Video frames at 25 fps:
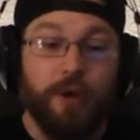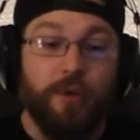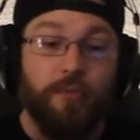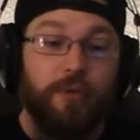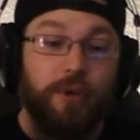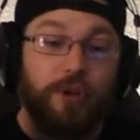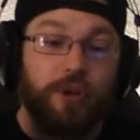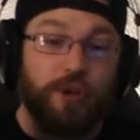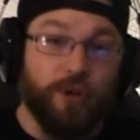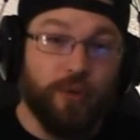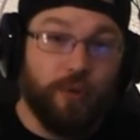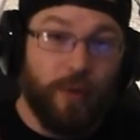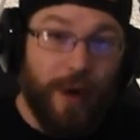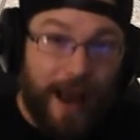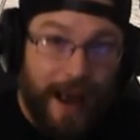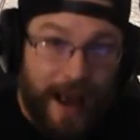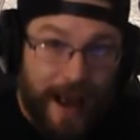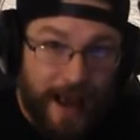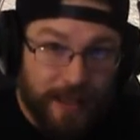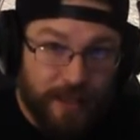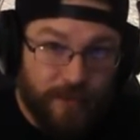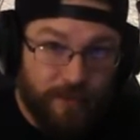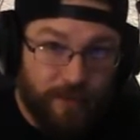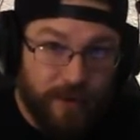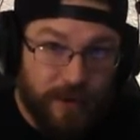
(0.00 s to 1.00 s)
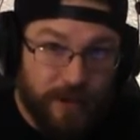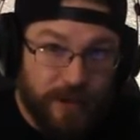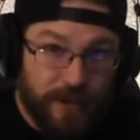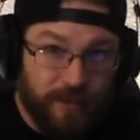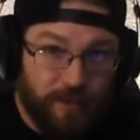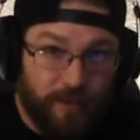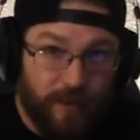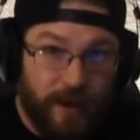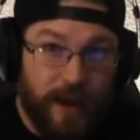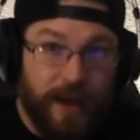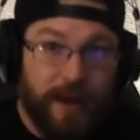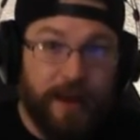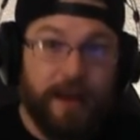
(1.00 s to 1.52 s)
But you asked for this
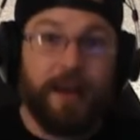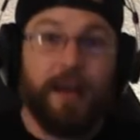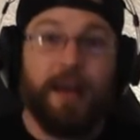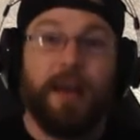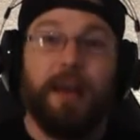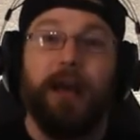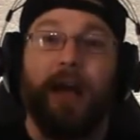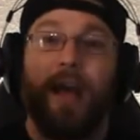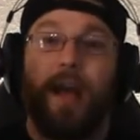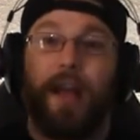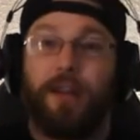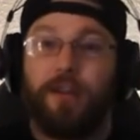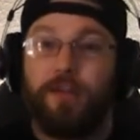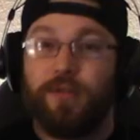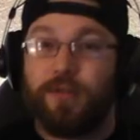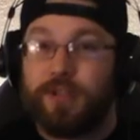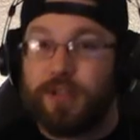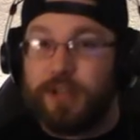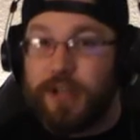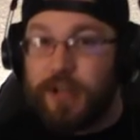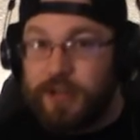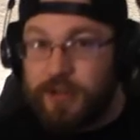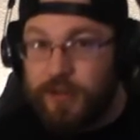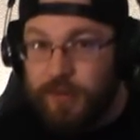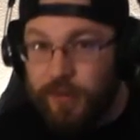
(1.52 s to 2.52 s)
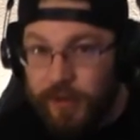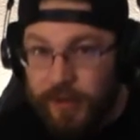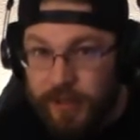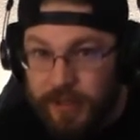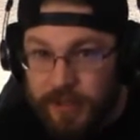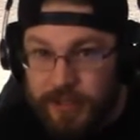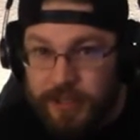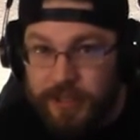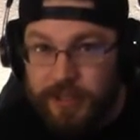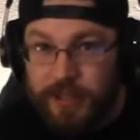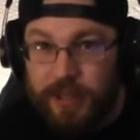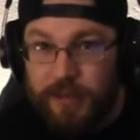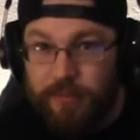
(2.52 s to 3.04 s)
fight, and you said you were going
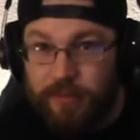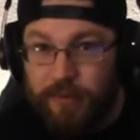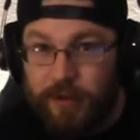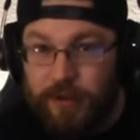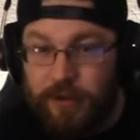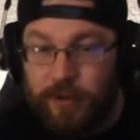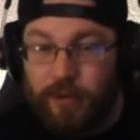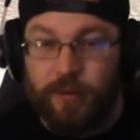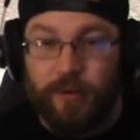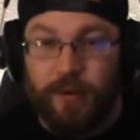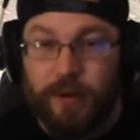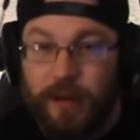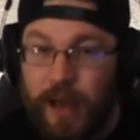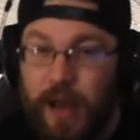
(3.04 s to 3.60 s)
to sleep the dude.